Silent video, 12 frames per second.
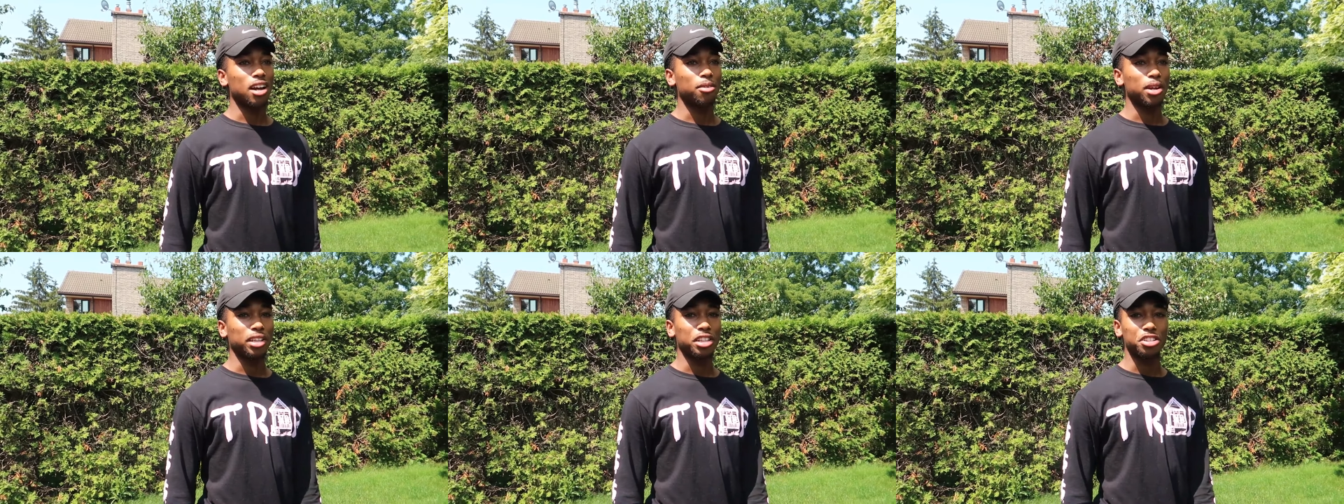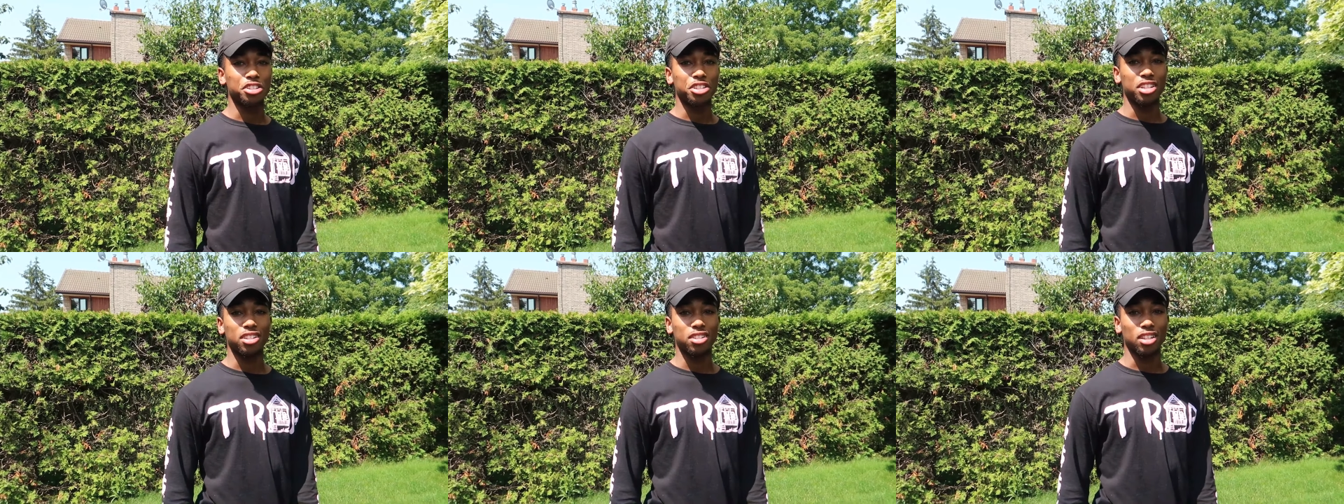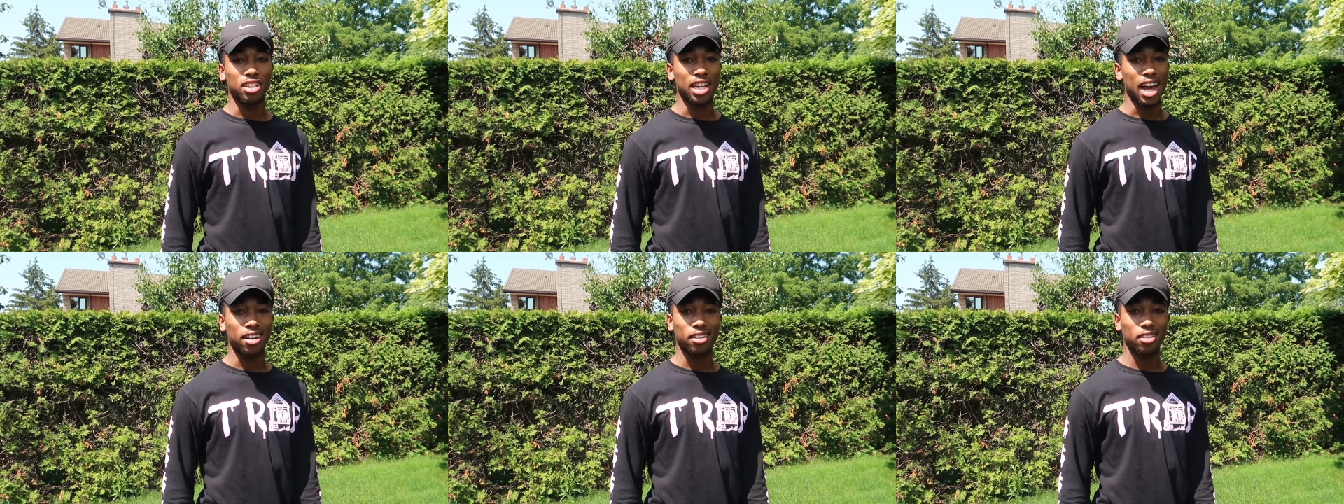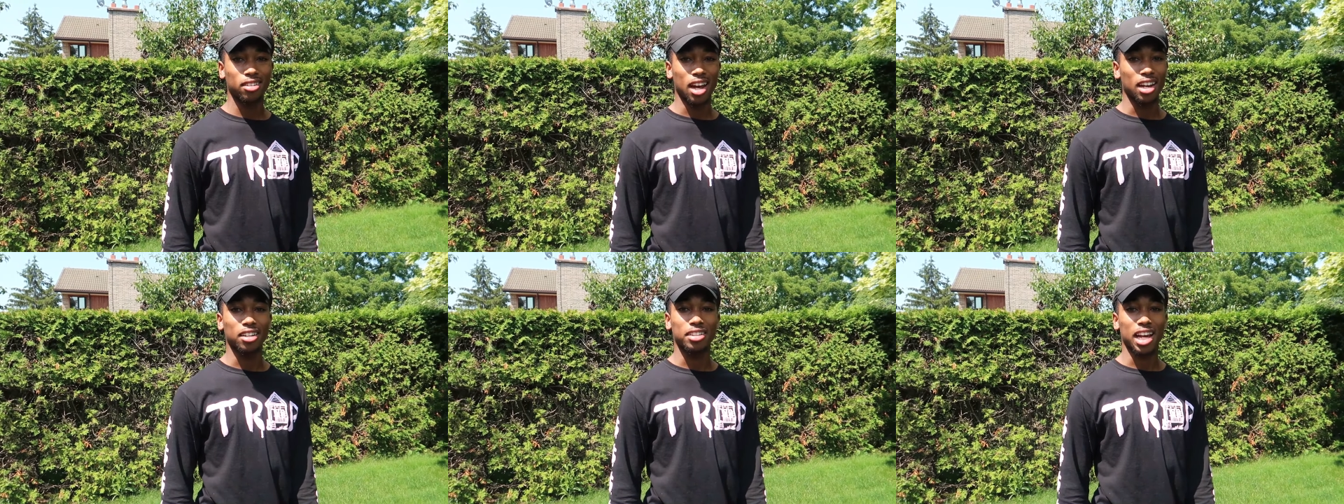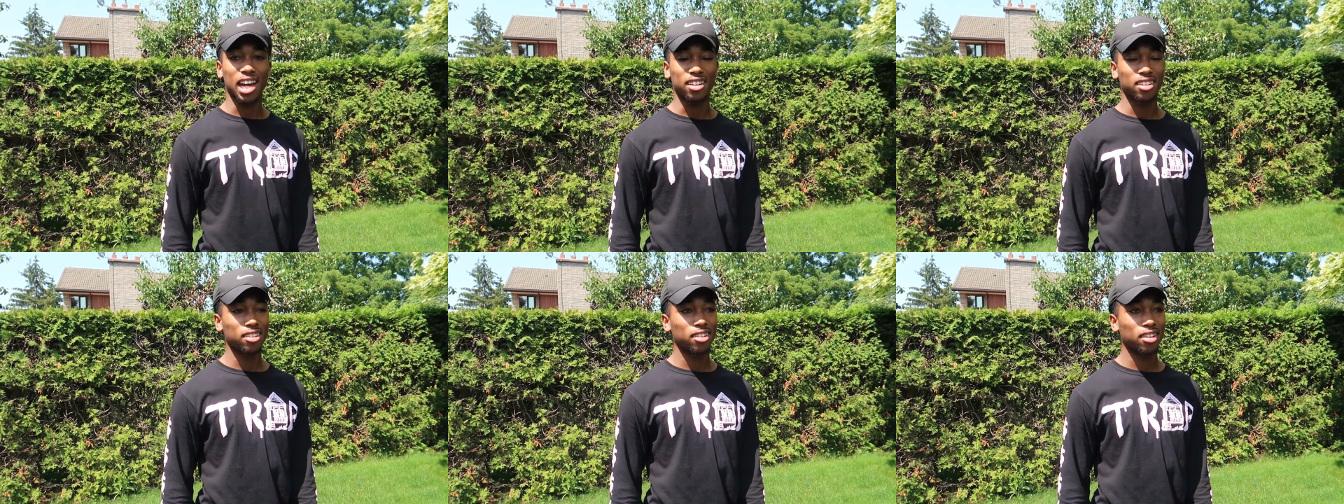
I rate these jeans a ten out of ten.